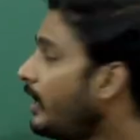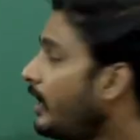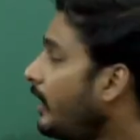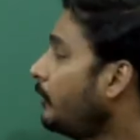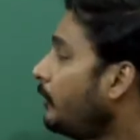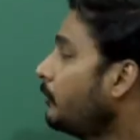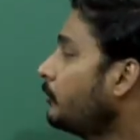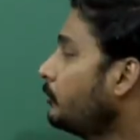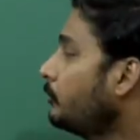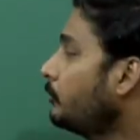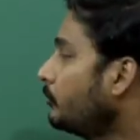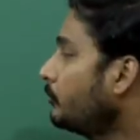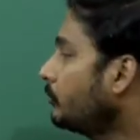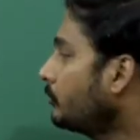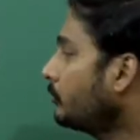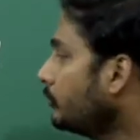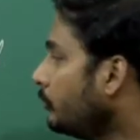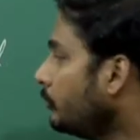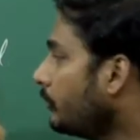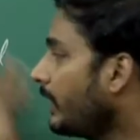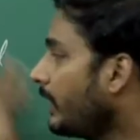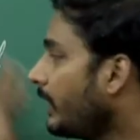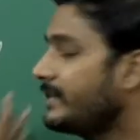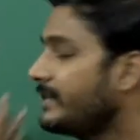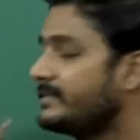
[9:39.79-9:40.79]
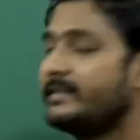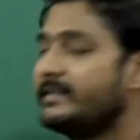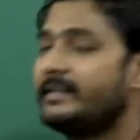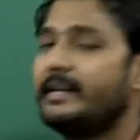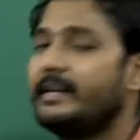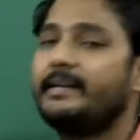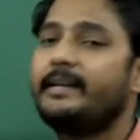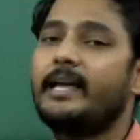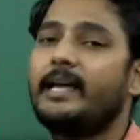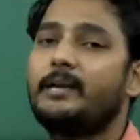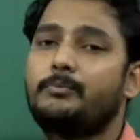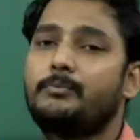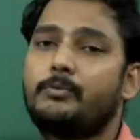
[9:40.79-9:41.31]
how to utilize that
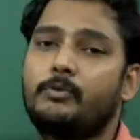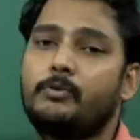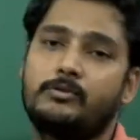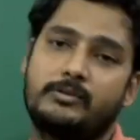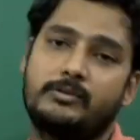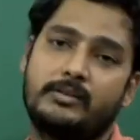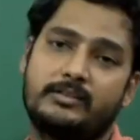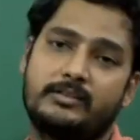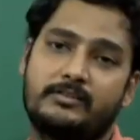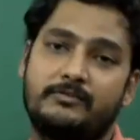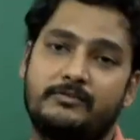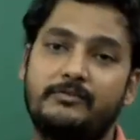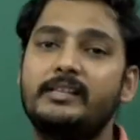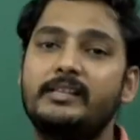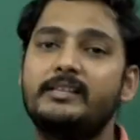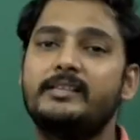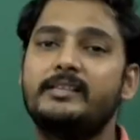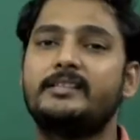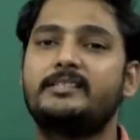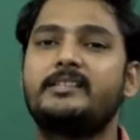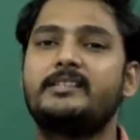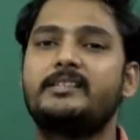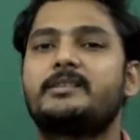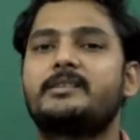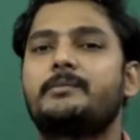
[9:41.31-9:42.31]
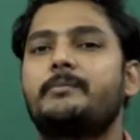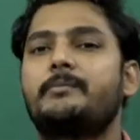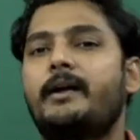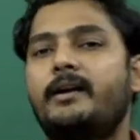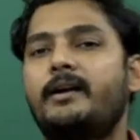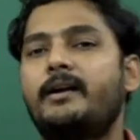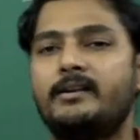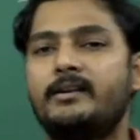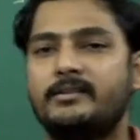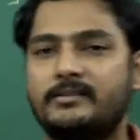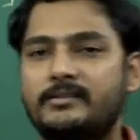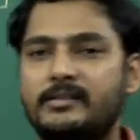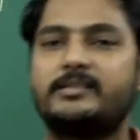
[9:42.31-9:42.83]
entire process within the
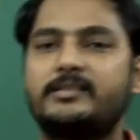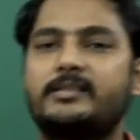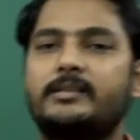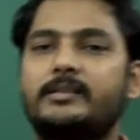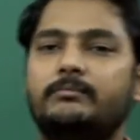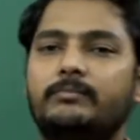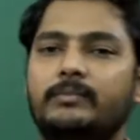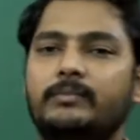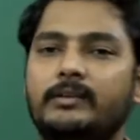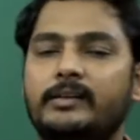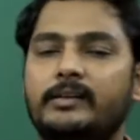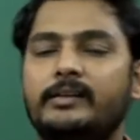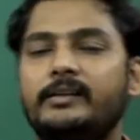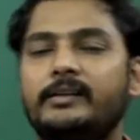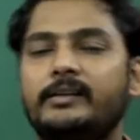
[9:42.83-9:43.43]
system